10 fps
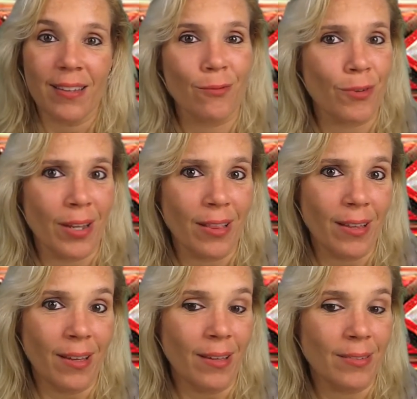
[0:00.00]

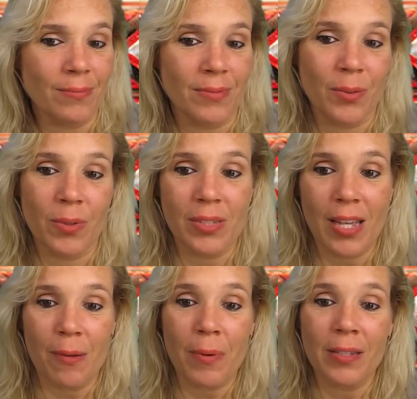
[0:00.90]
Really? You want to
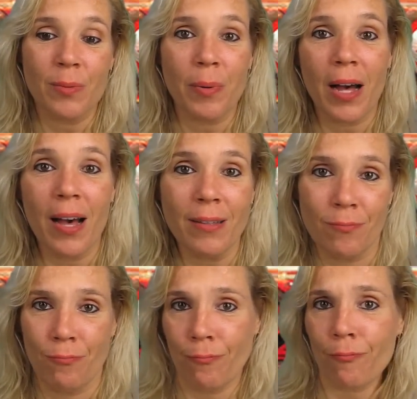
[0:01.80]
take my spot?
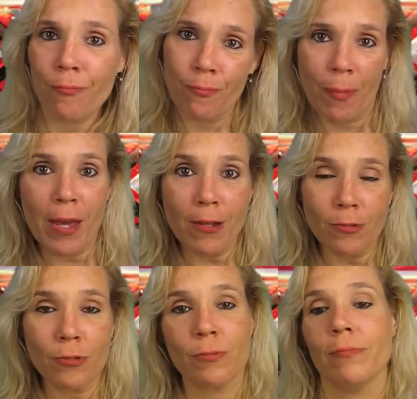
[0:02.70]

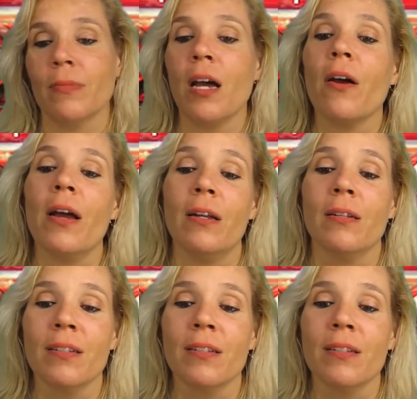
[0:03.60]
Bitch. Alright.